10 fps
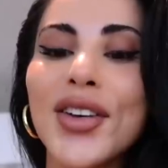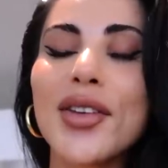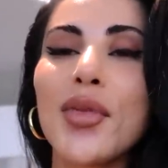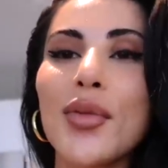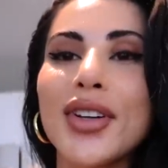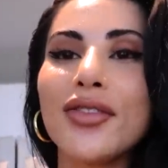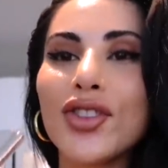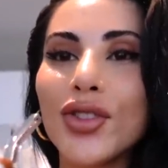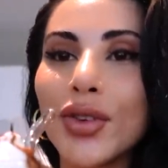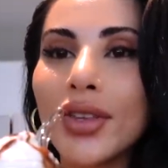Okay, moment of
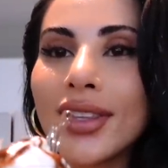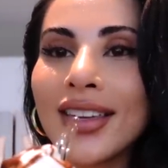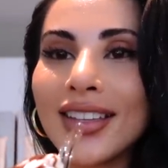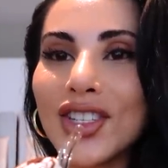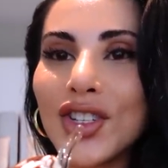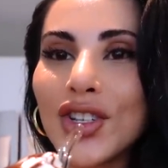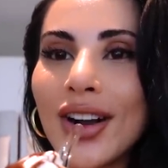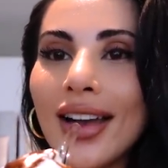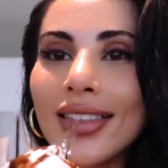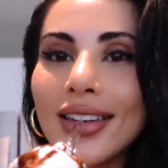truth. Let's
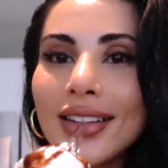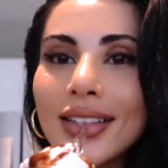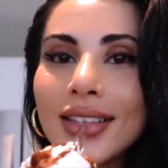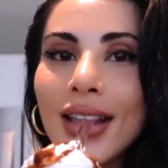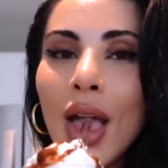try this.